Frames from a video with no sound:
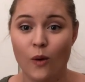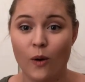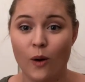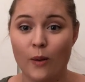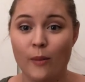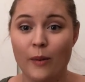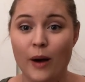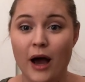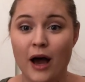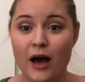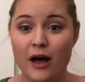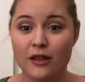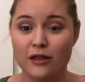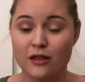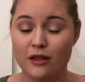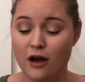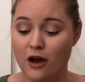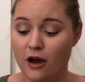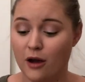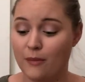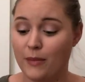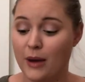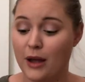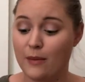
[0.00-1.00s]
or
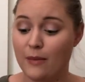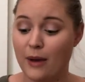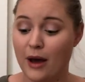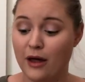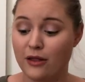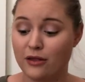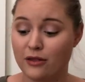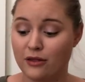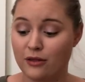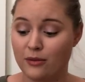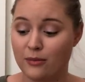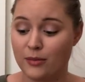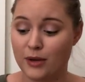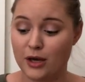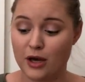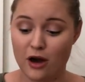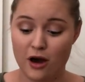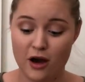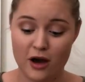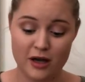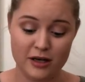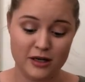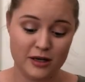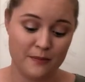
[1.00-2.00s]
Bed Bath &
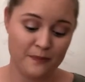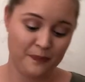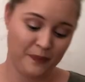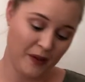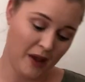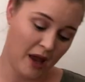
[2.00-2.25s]
Beyond.